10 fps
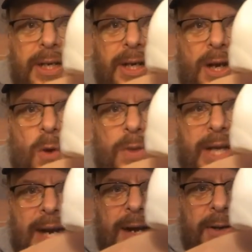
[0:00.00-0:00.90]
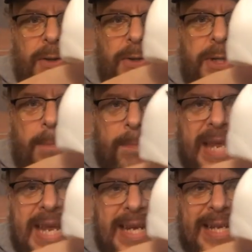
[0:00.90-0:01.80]
Go with the Cardinals to
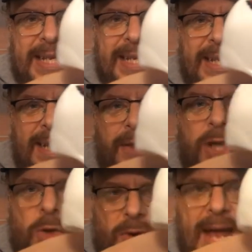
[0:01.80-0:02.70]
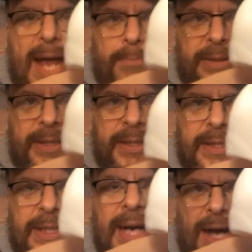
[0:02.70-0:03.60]
beat the crap
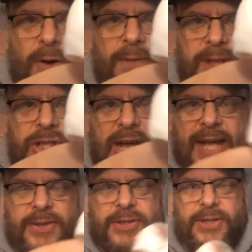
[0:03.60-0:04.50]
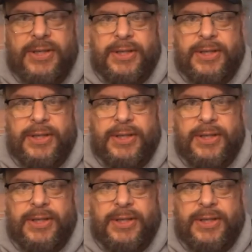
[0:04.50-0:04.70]
out of the Jets.